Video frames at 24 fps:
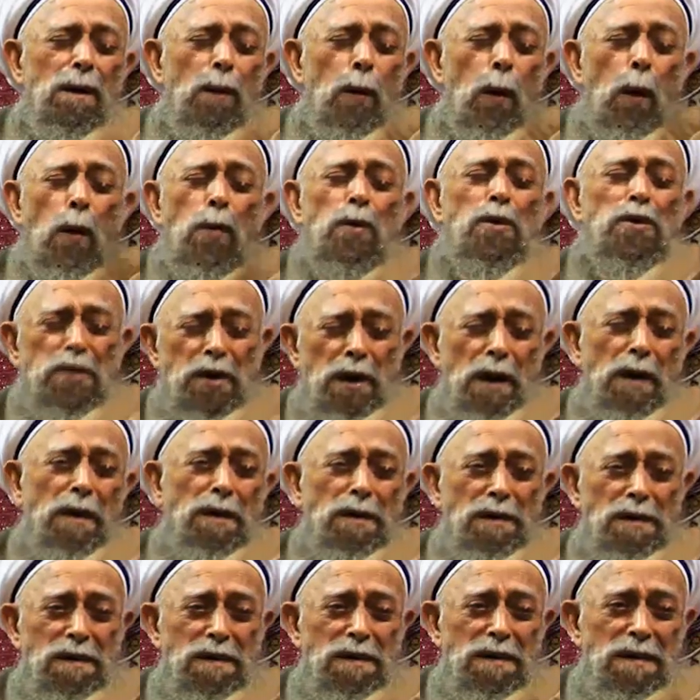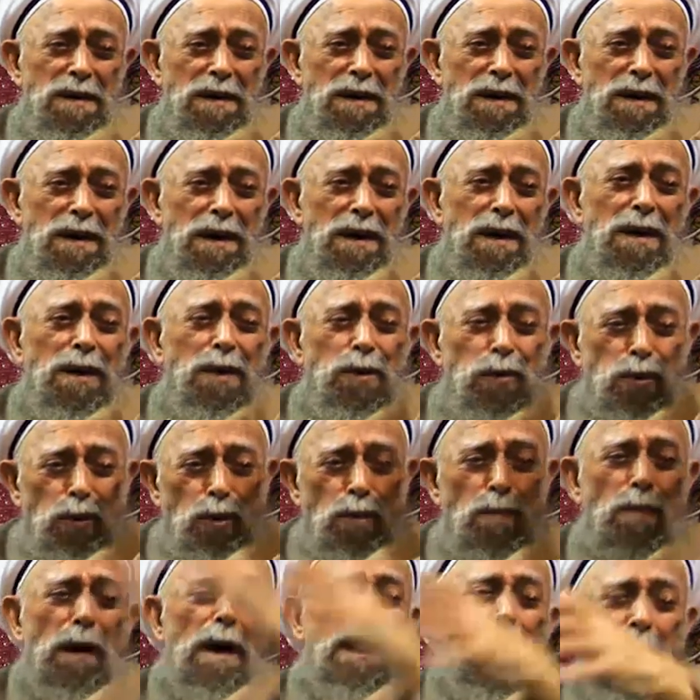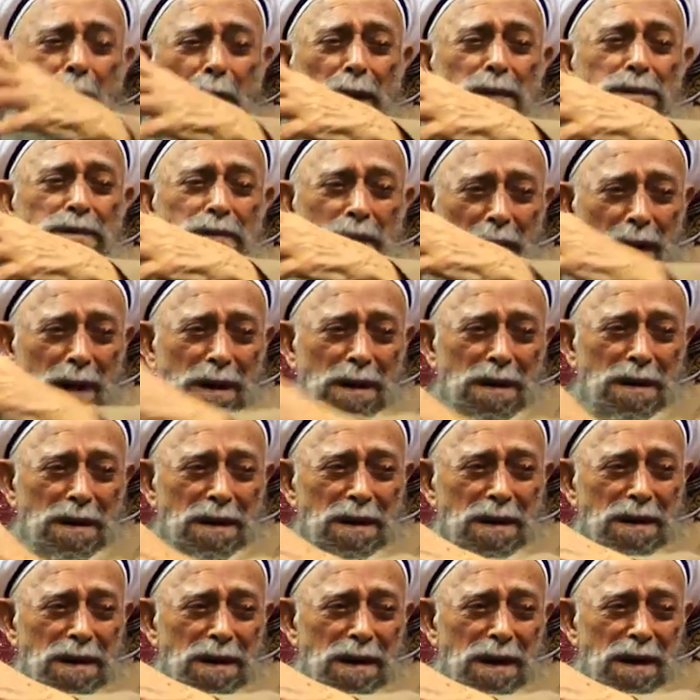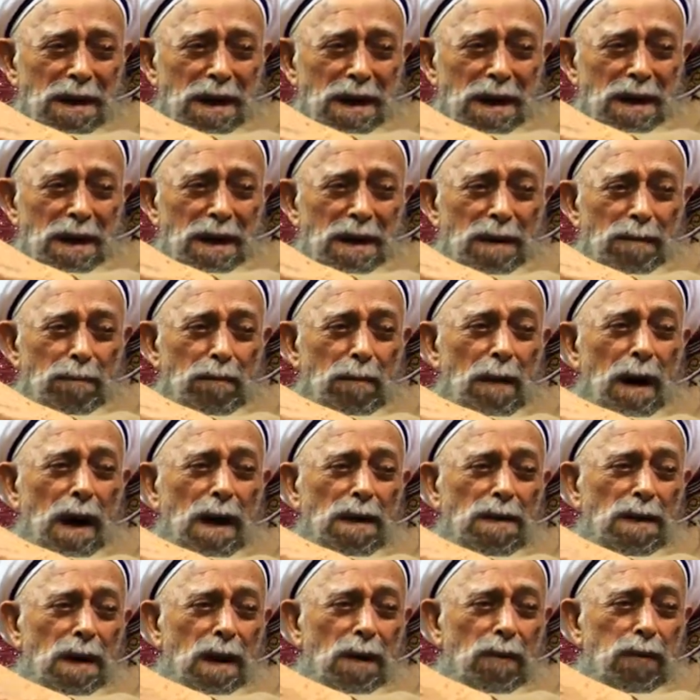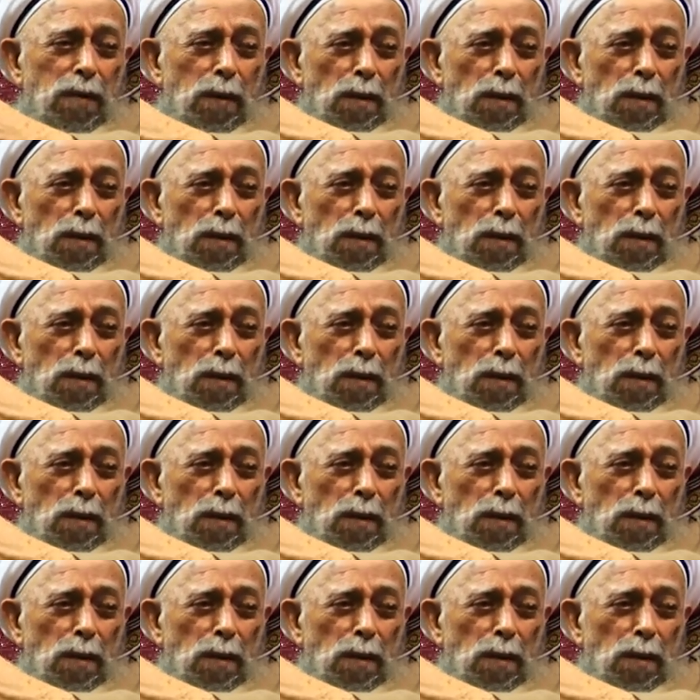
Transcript: oceans you may enter. Amen. May Allah